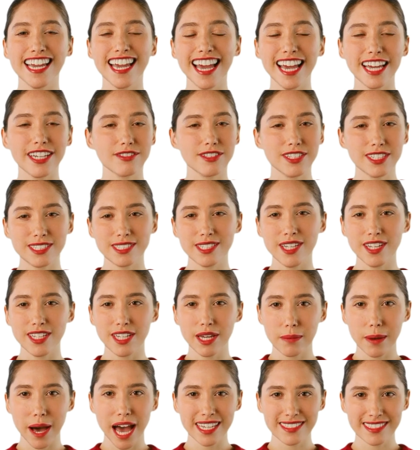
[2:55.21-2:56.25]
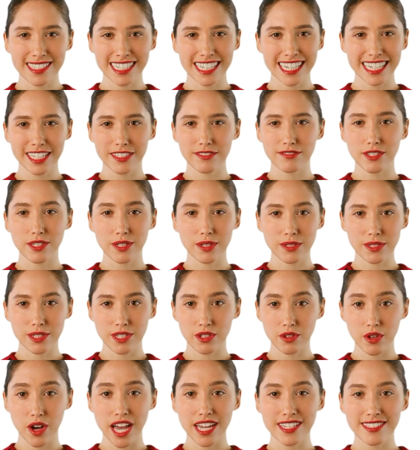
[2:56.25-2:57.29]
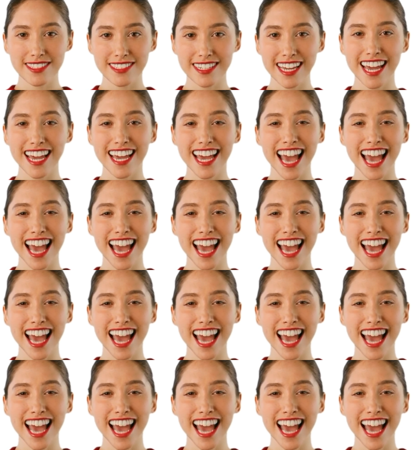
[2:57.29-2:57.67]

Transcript: increase lung capacity, reduce stress,